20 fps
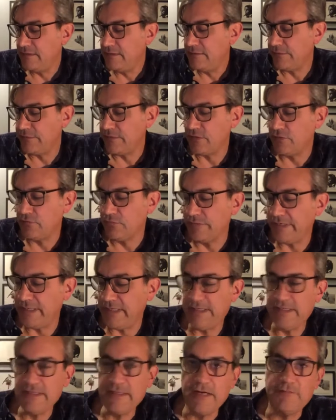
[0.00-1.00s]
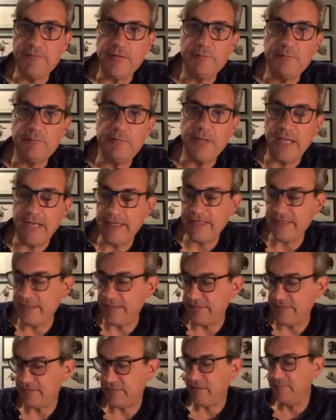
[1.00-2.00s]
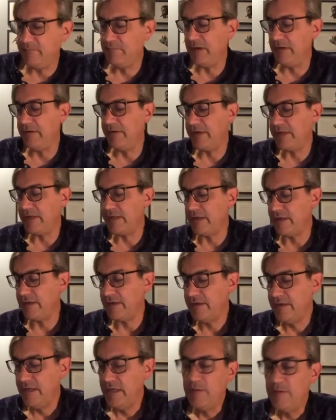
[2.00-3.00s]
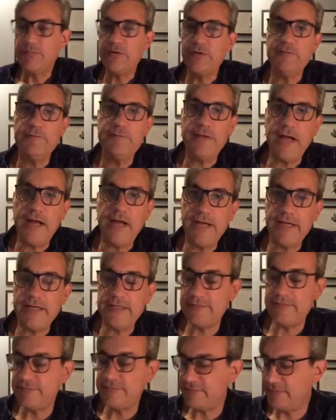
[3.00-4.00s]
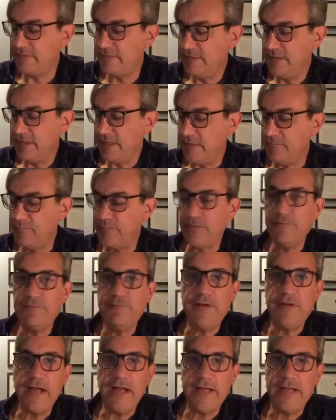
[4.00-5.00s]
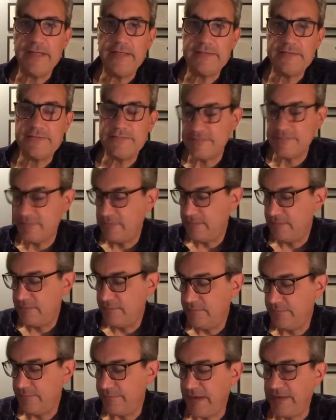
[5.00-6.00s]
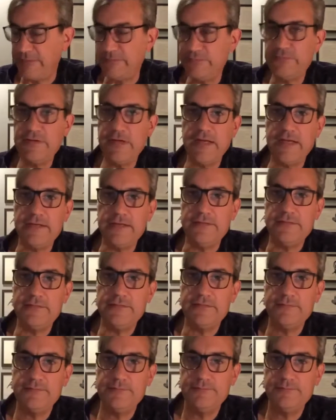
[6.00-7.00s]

or the green of a blanket America provides and provides without change.